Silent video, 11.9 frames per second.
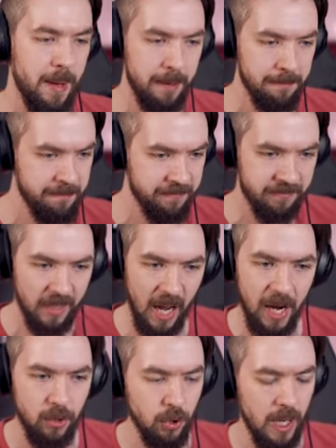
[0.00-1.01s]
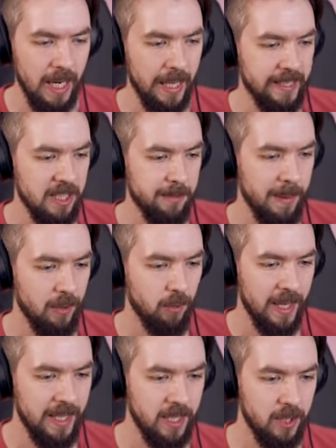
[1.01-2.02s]
men. I do not like these men
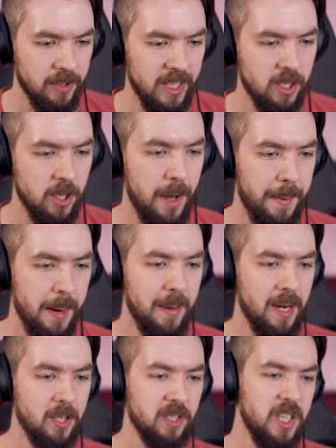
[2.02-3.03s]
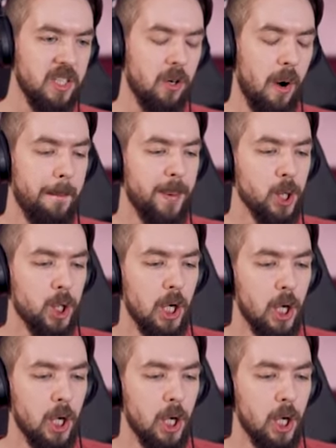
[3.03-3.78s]
right here. These are not my men because these are a bunch of